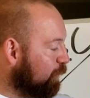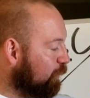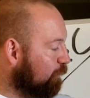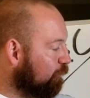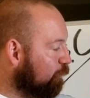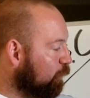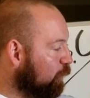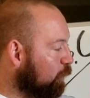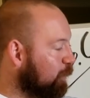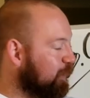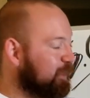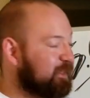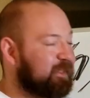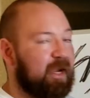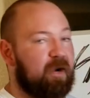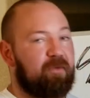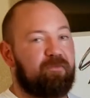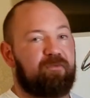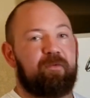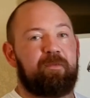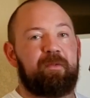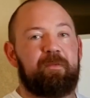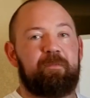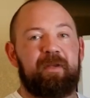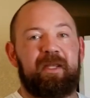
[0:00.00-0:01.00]
or four weeks out
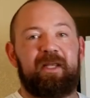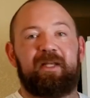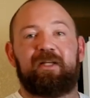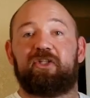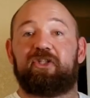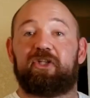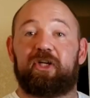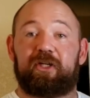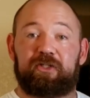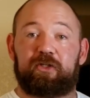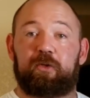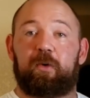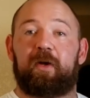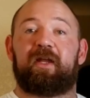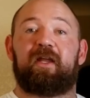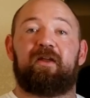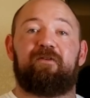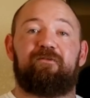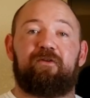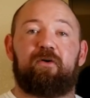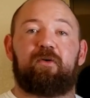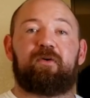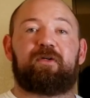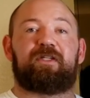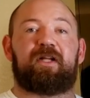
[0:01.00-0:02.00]
from the meet just so I can
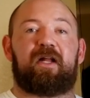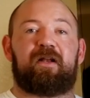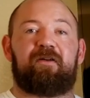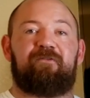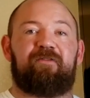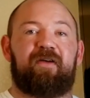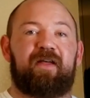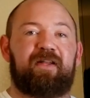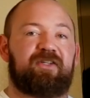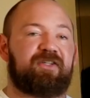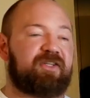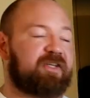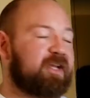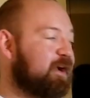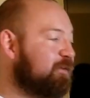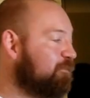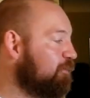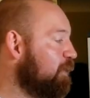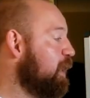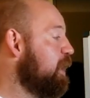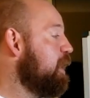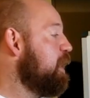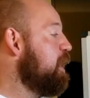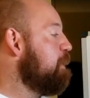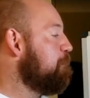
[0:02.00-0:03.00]
focus on event stuff,
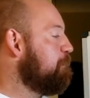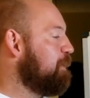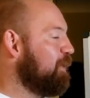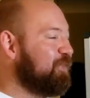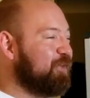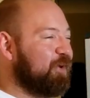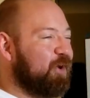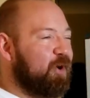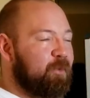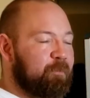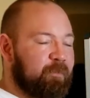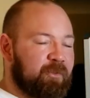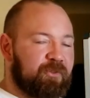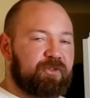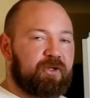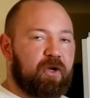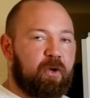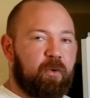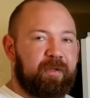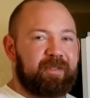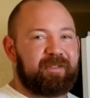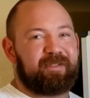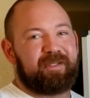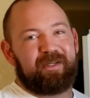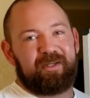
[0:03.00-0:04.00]
but there almost
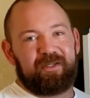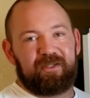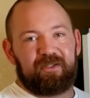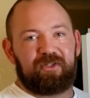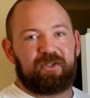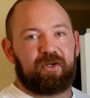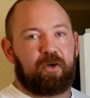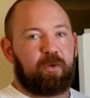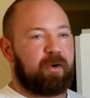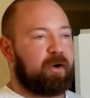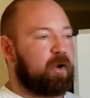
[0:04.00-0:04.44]
always is, so it